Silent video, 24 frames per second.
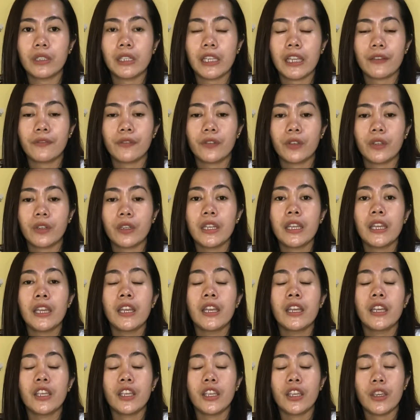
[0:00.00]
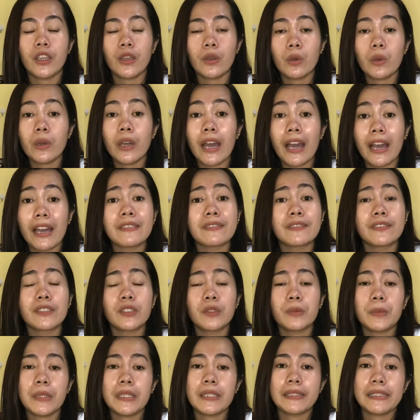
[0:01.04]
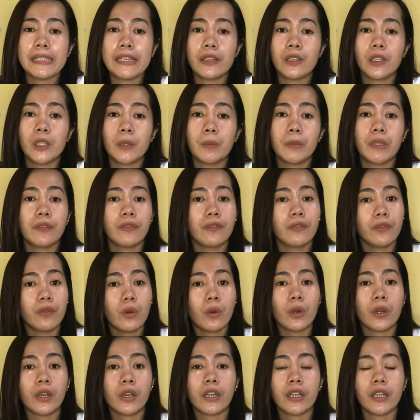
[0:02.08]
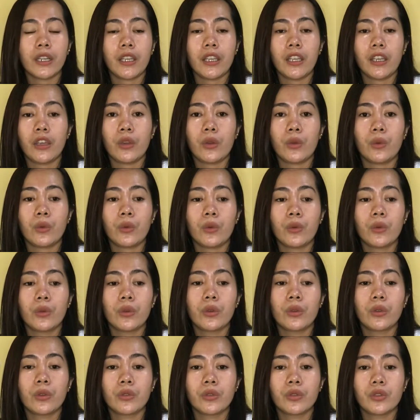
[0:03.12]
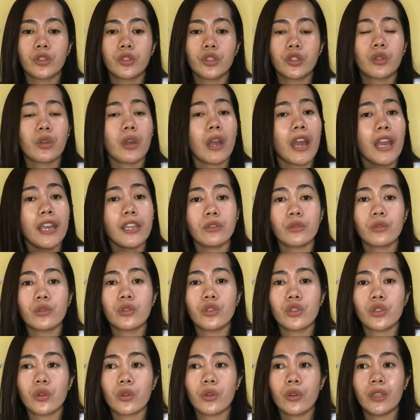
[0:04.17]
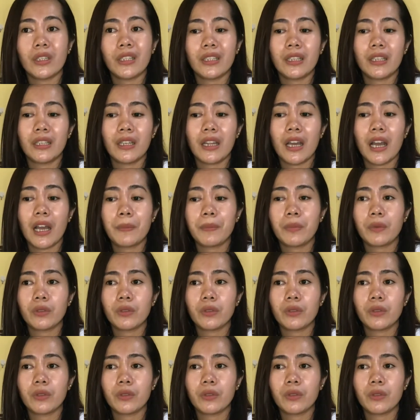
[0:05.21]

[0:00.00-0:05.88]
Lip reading: Like for you have to be single before you try to join in an app.